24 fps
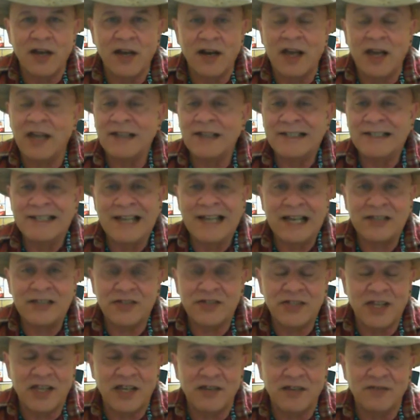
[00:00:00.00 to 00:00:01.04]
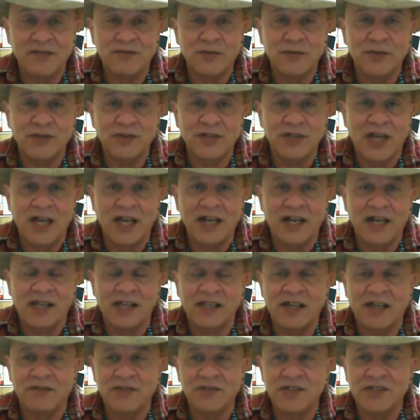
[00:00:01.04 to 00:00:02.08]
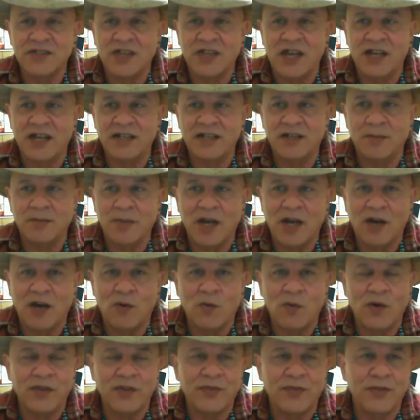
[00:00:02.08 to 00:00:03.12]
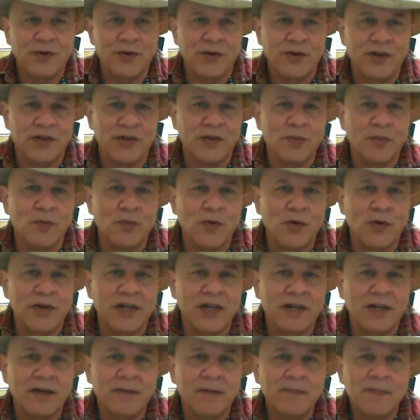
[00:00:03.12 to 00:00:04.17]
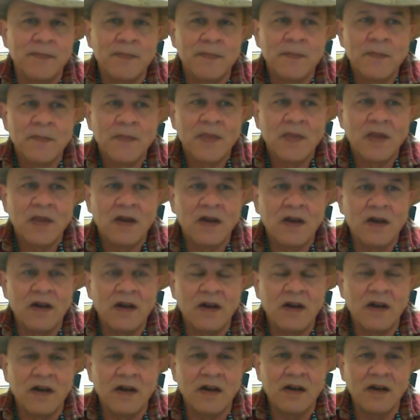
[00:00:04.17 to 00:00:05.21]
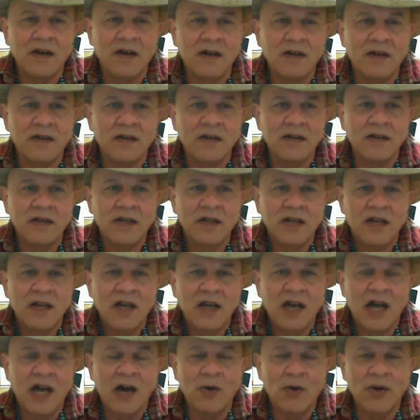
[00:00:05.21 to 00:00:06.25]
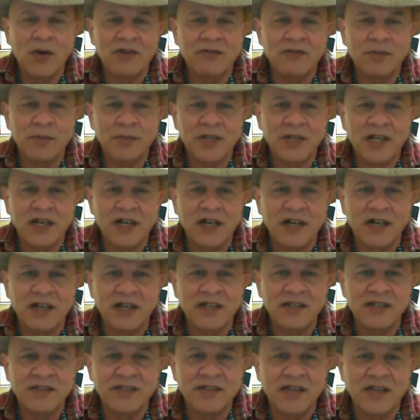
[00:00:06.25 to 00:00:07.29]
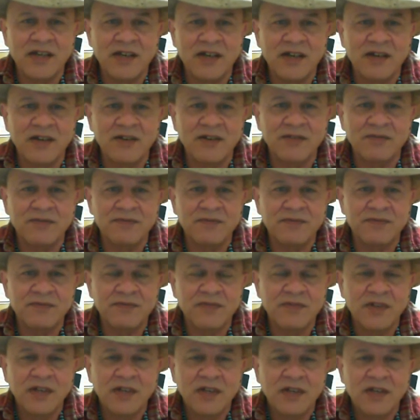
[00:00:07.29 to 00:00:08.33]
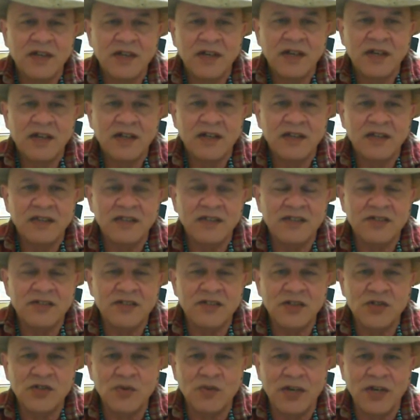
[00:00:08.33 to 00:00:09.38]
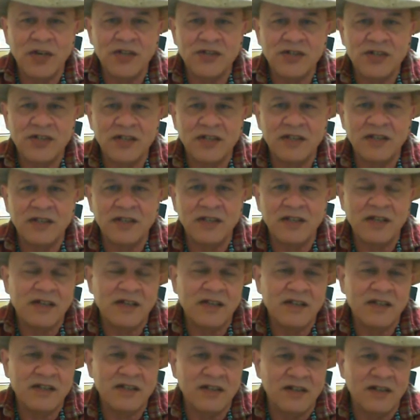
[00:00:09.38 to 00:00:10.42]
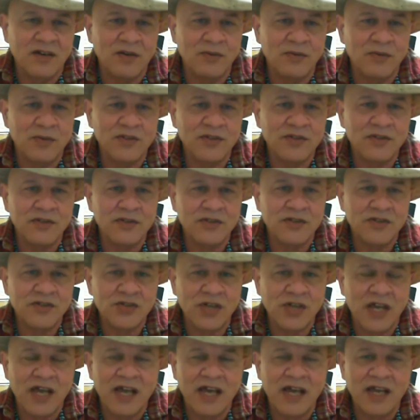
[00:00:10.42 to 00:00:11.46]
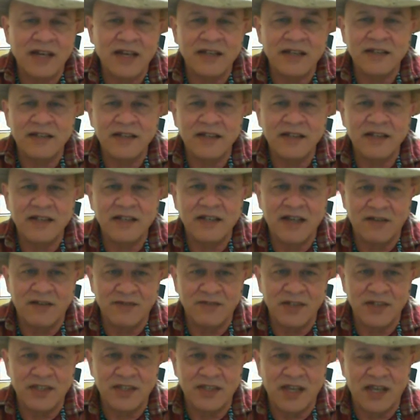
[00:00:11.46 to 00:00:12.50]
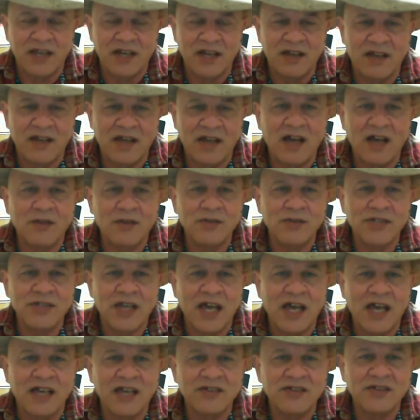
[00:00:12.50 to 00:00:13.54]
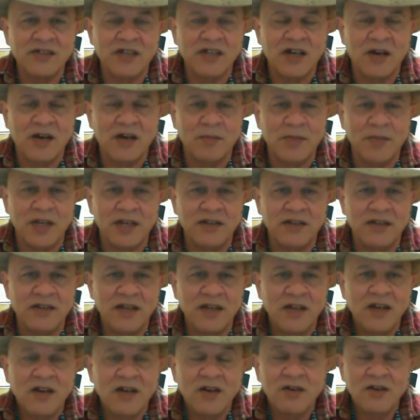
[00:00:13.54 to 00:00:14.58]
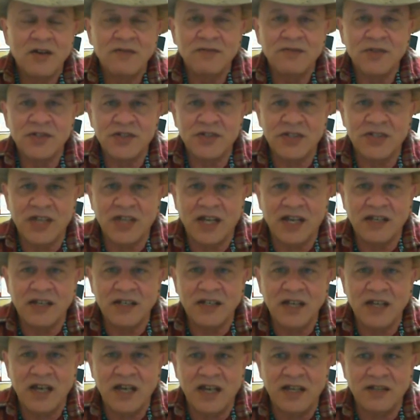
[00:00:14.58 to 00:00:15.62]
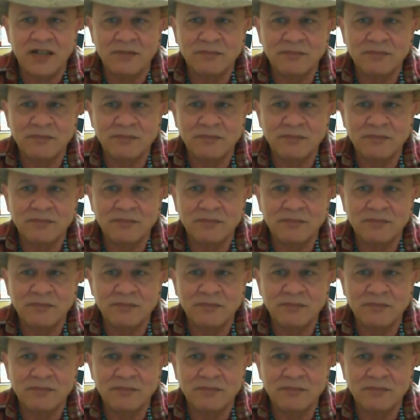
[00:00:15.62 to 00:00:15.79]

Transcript: I did not stay the full night. I left the site at about 1.30 in the morning. Uh, however, because of the situation, uh, you know, with Chad and, and everything, I was asked to come in for the second night.